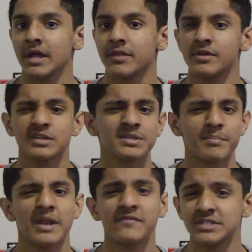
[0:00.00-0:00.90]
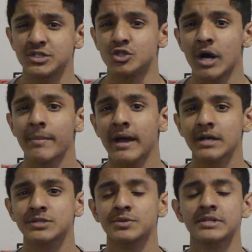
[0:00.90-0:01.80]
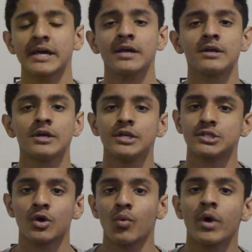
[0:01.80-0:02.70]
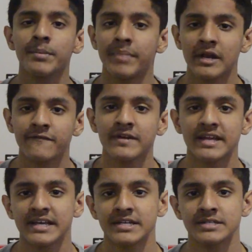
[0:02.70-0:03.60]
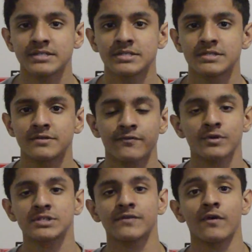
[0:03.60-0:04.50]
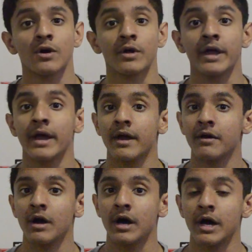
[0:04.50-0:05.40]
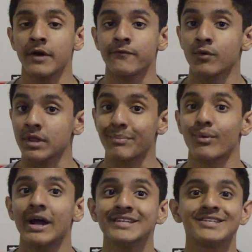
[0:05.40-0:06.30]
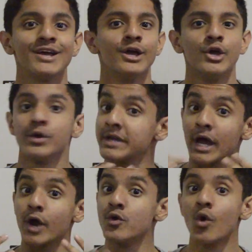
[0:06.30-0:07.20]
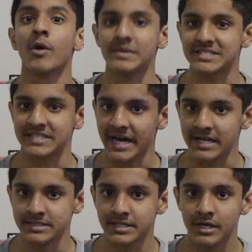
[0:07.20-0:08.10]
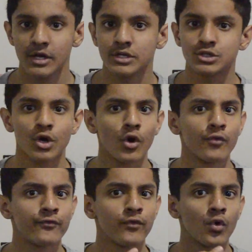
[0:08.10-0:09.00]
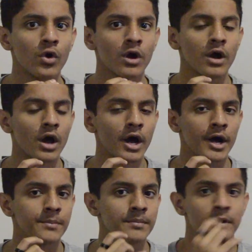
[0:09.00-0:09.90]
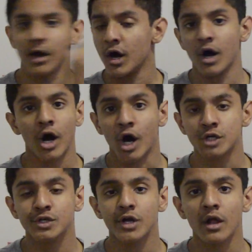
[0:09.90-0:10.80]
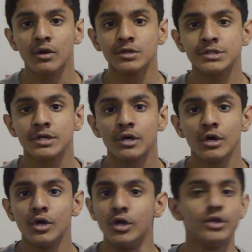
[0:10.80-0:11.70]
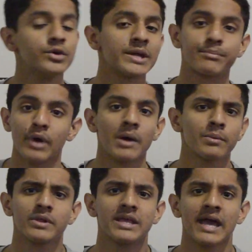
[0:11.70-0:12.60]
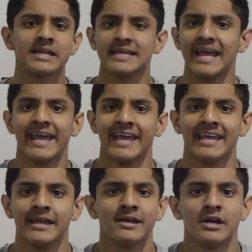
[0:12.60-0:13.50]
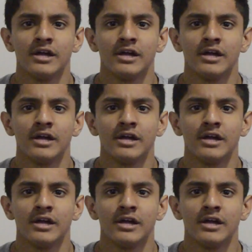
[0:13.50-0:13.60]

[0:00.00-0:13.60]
There's some benefits and drawbacks with that. So one benefit is, first of all, for the price, you can get enormous size. So for $100, you can probably get a